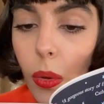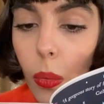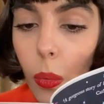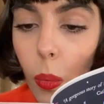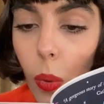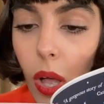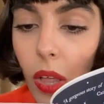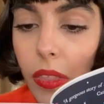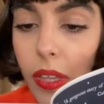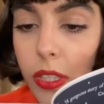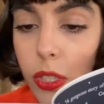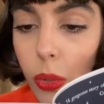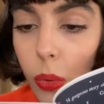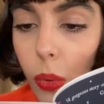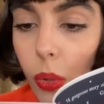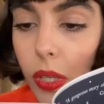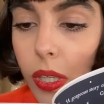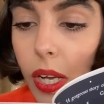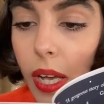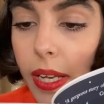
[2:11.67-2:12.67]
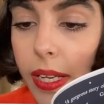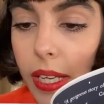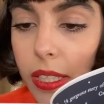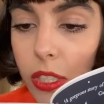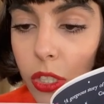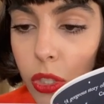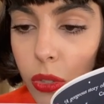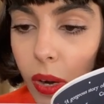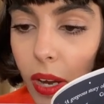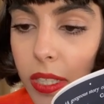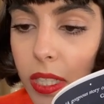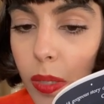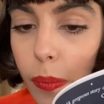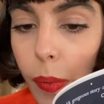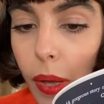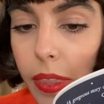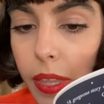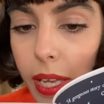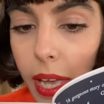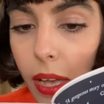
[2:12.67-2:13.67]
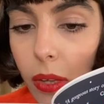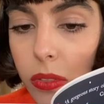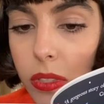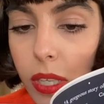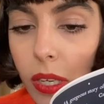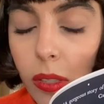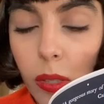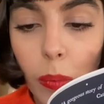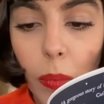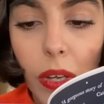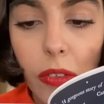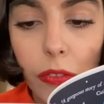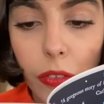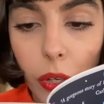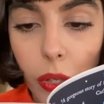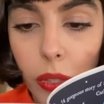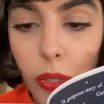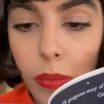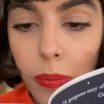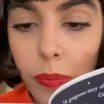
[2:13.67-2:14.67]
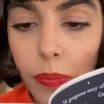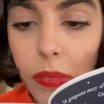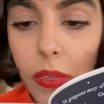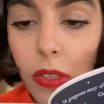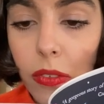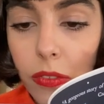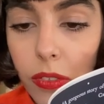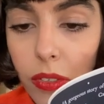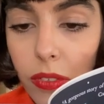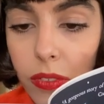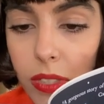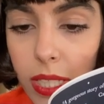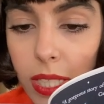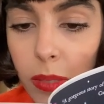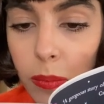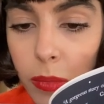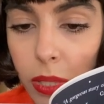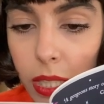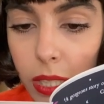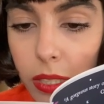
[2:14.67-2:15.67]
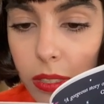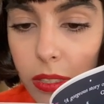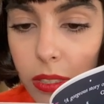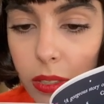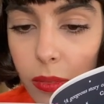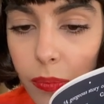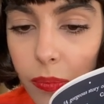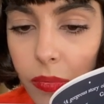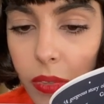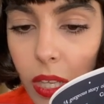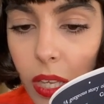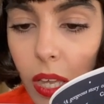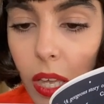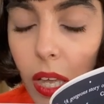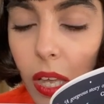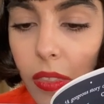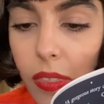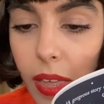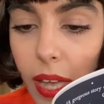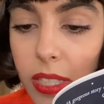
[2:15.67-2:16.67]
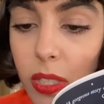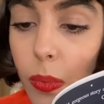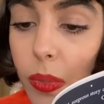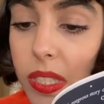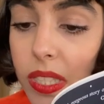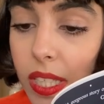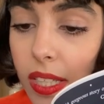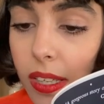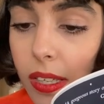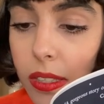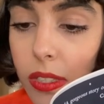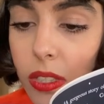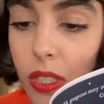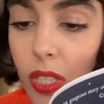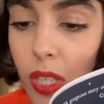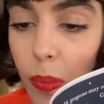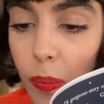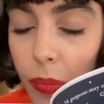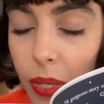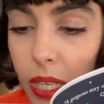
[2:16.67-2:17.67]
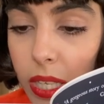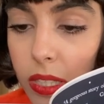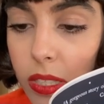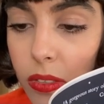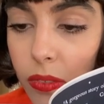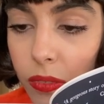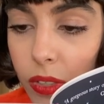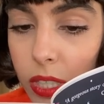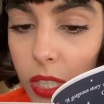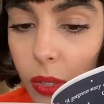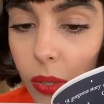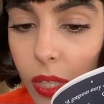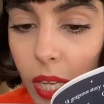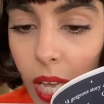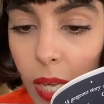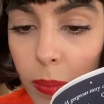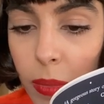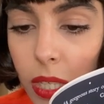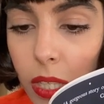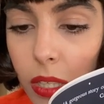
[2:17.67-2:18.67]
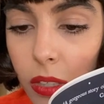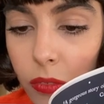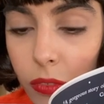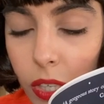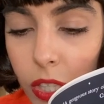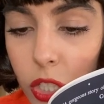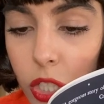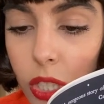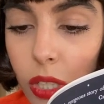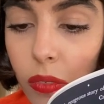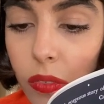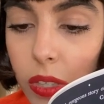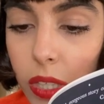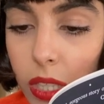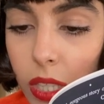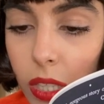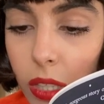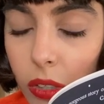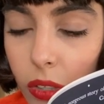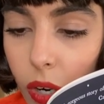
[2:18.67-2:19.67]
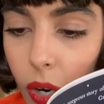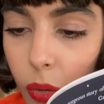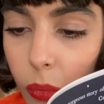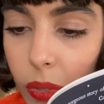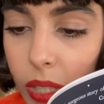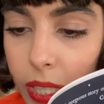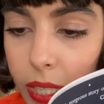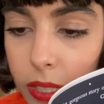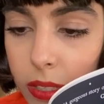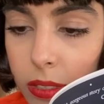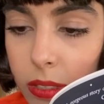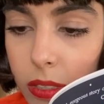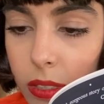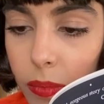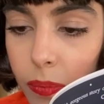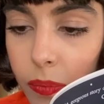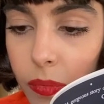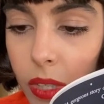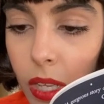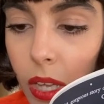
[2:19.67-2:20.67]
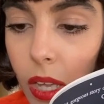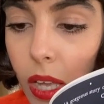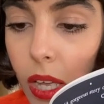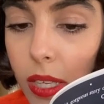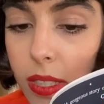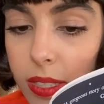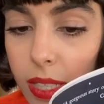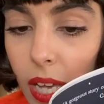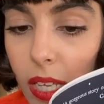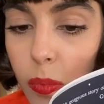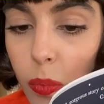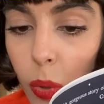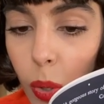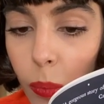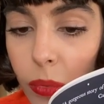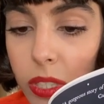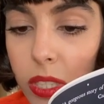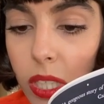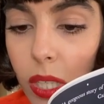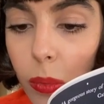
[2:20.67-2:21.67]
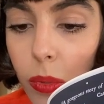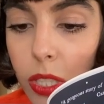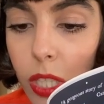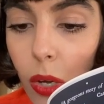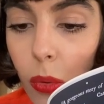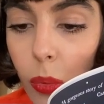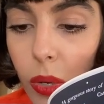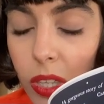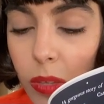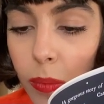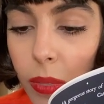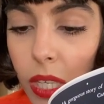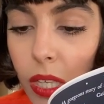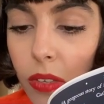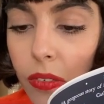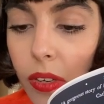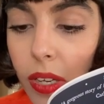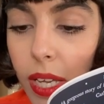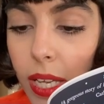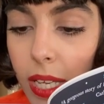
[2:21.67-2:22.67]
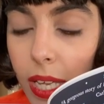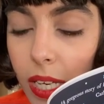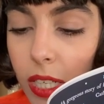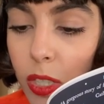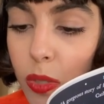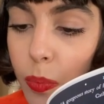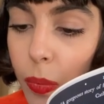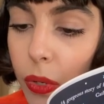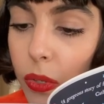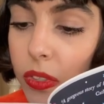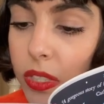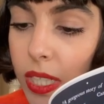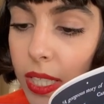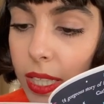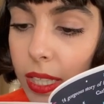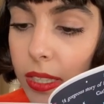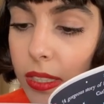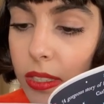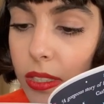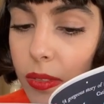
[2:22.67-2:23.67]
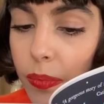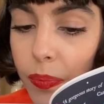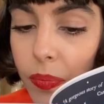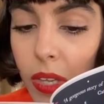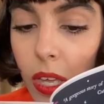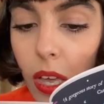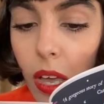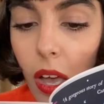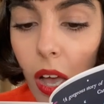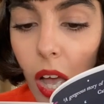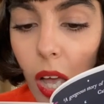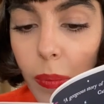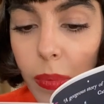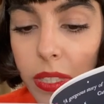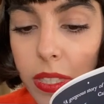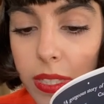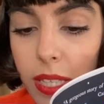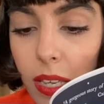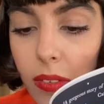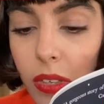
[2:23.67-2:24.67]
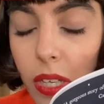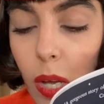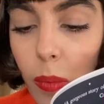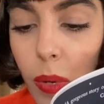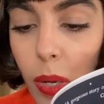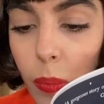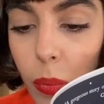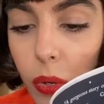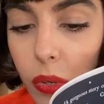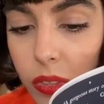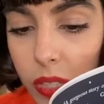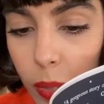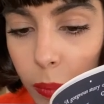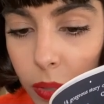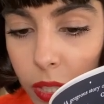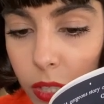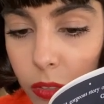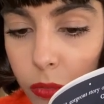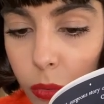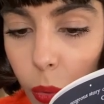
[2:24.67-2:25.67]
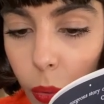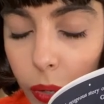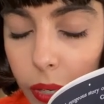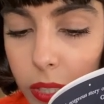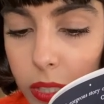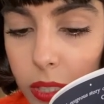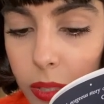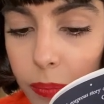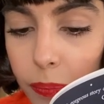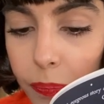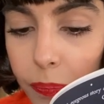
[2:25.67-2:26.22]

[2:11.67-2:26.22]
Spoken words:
While they talk, I get distracted by the countdown on my phone. 15 minutes. That's when tickets to the biggest video gaming convention of the year are released. Dad promised he would go with me if I could get us both tickets. I've been saving up my birthday money for it.